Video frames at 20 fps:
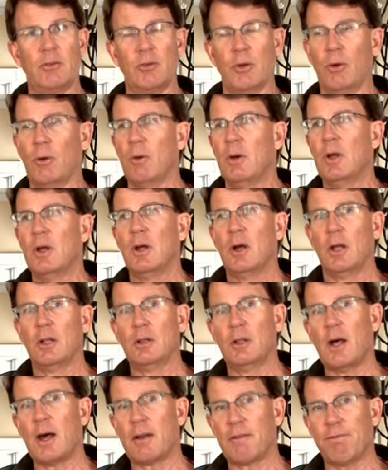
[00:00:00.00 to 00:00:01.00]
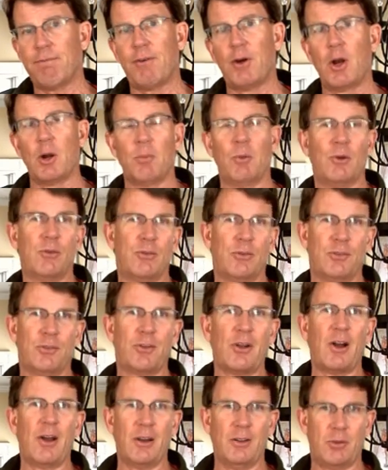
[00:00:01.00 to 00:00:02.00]
So a lot of farmers are
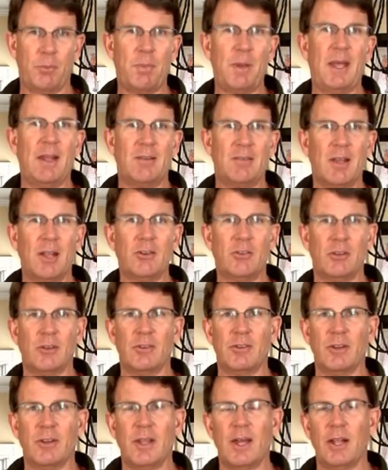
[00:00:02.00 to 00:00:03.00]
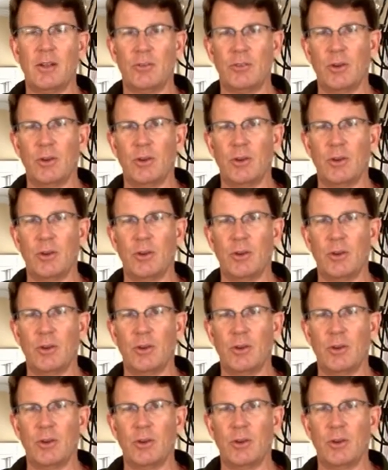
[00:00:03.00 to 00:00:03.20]
starting to pay attention to that.